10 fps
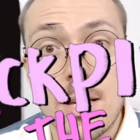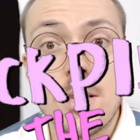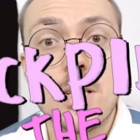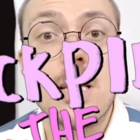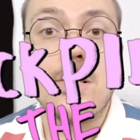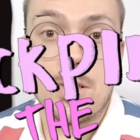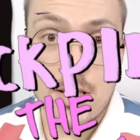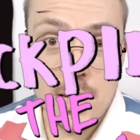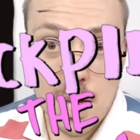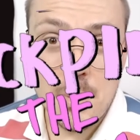This is
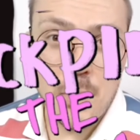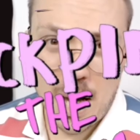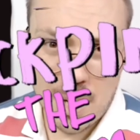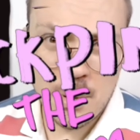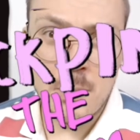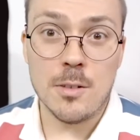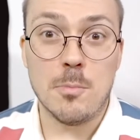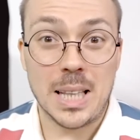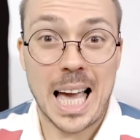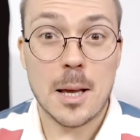the debut album of
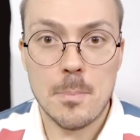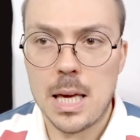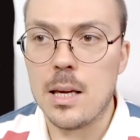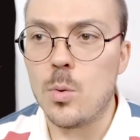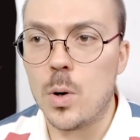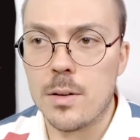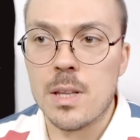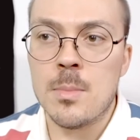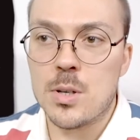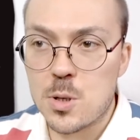Blackpink, one of
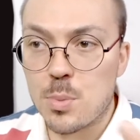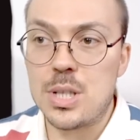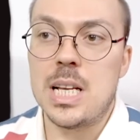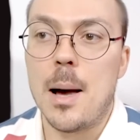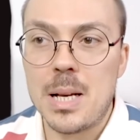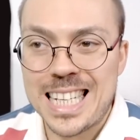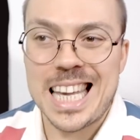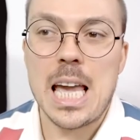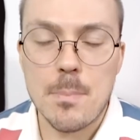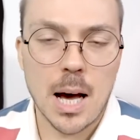the most predominant
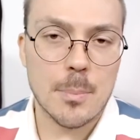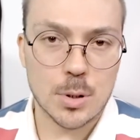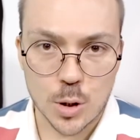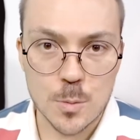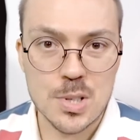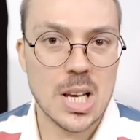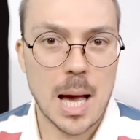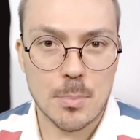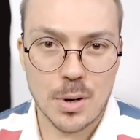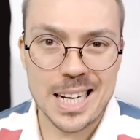K-pop groups
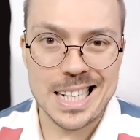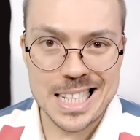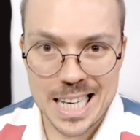operating